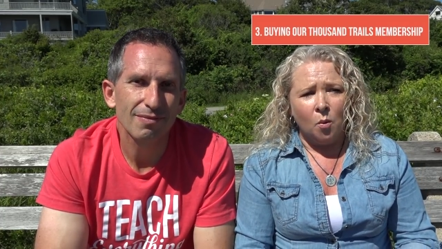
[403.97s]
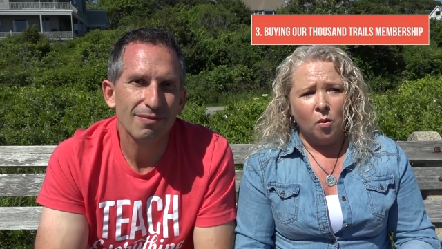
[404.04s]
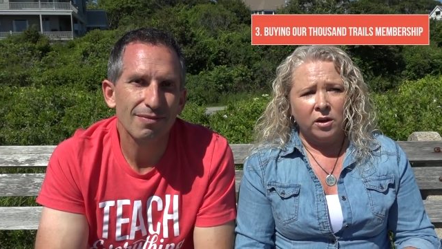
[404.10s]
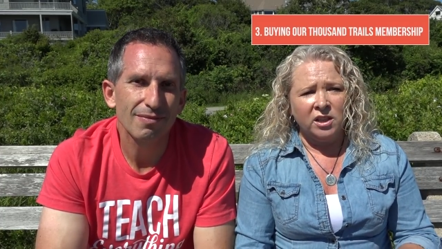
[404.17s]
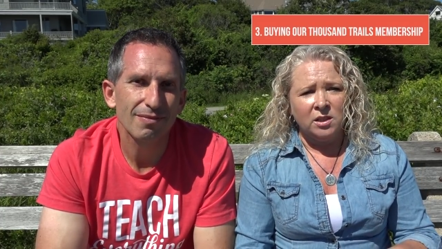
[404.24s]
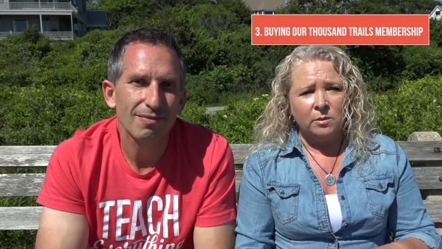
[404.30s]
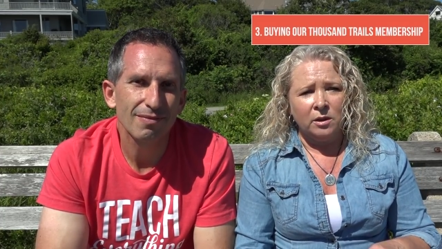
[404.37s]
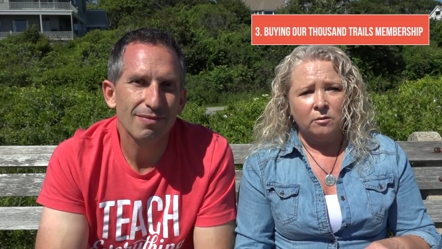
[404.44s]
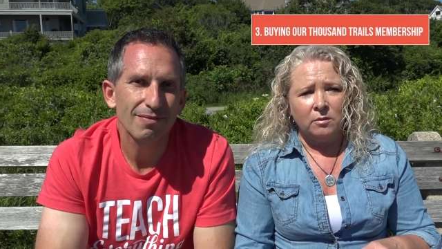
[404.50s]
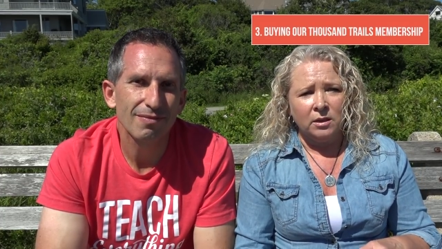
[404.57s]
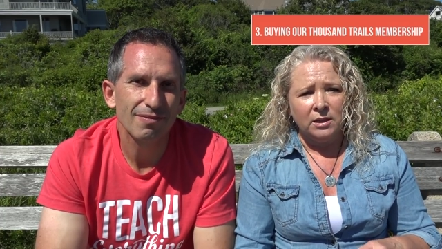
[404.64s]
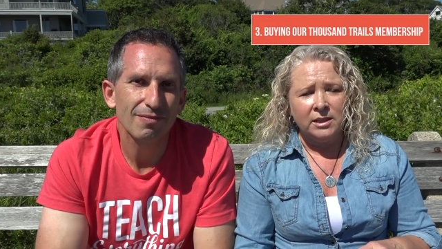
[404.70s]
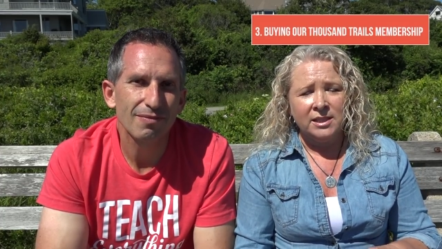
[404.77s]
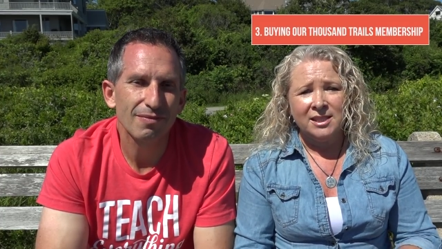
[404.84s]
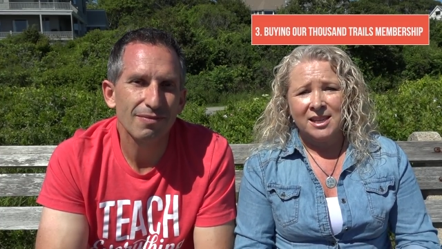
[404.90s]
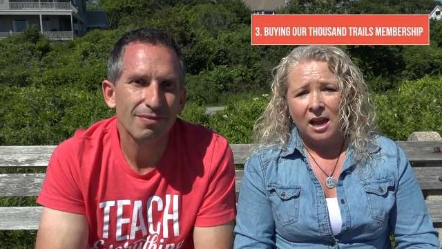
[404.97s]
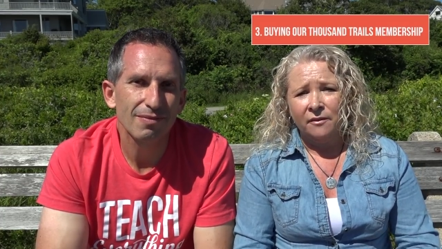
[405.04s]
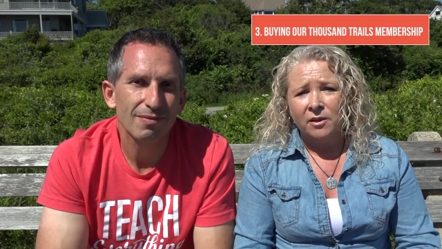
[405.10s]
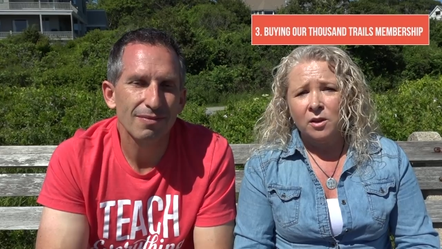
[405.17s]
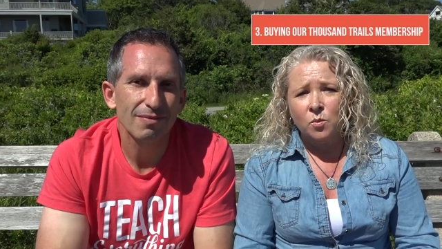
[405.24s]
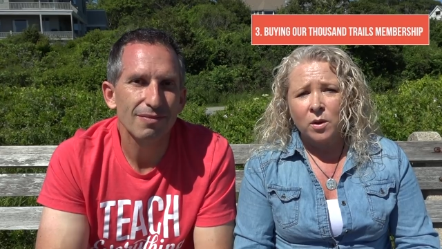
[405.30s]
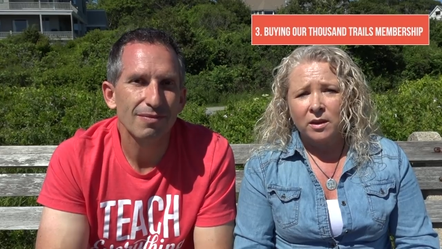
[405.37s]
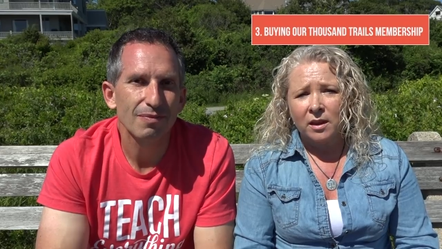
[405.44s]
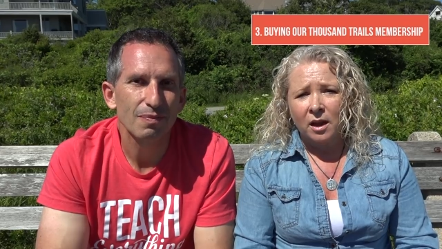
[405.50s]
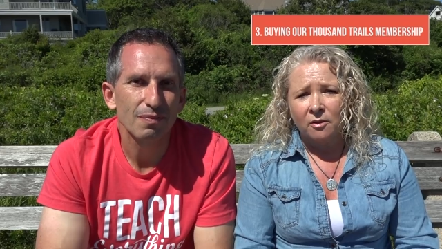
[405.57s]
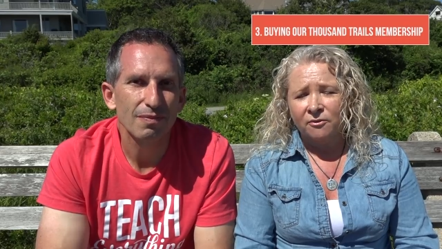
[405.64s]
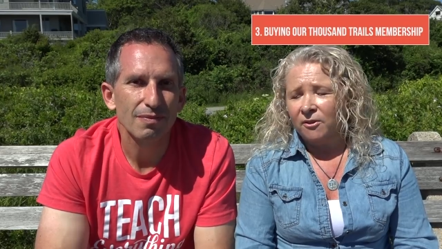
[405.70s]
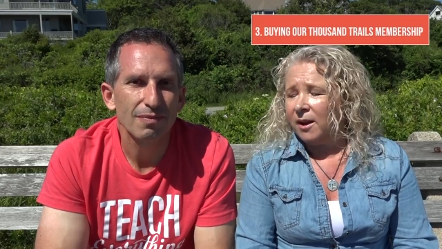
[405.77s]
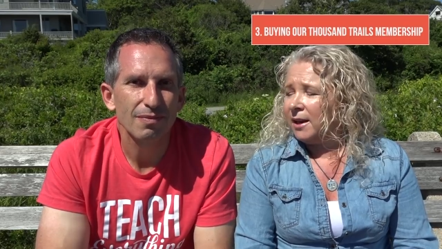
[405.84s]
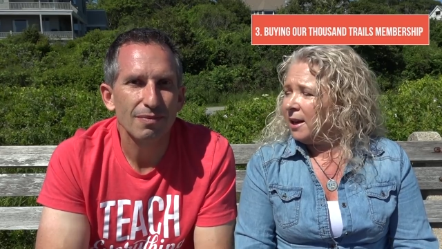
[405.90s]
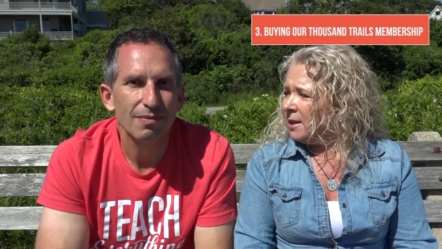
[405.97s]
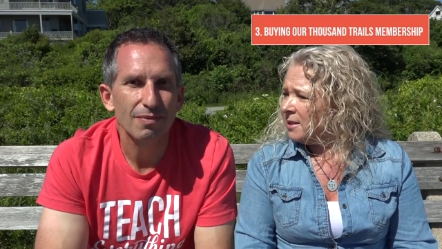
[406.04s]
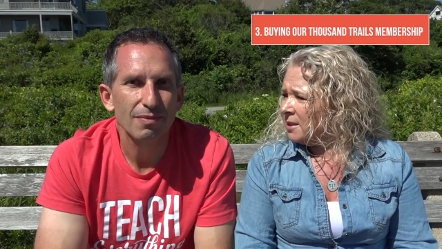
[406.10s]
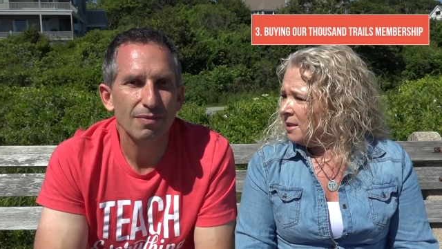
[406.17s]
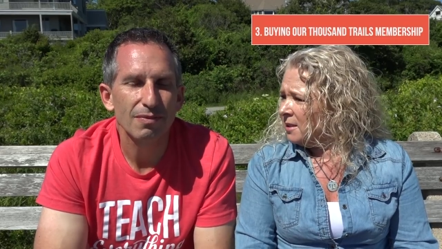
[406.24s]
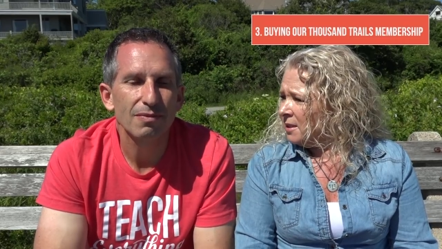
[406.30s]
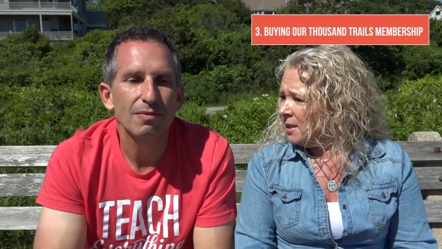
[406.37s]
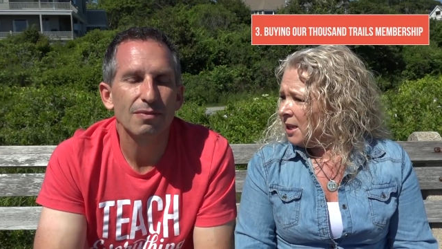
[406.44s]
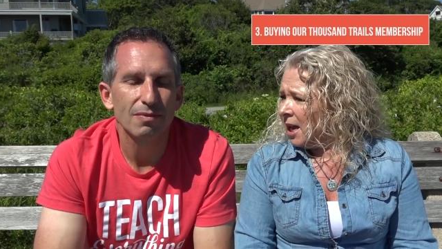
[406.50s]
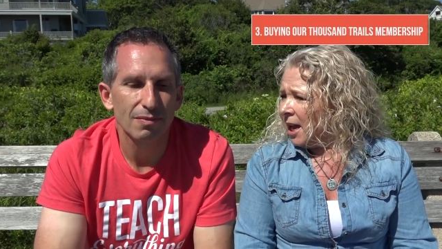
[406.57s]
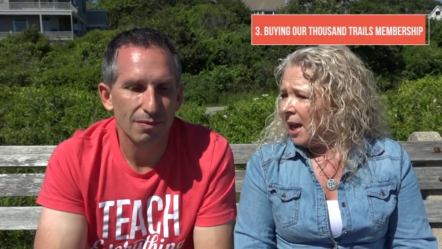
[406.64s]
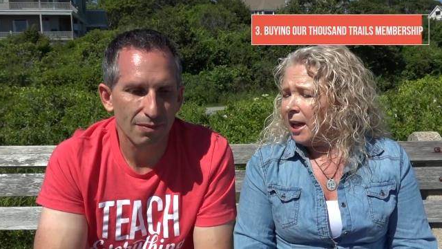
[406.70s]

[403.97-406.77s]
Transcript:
Speaker 1: wanting to be really savvy with our finances mm.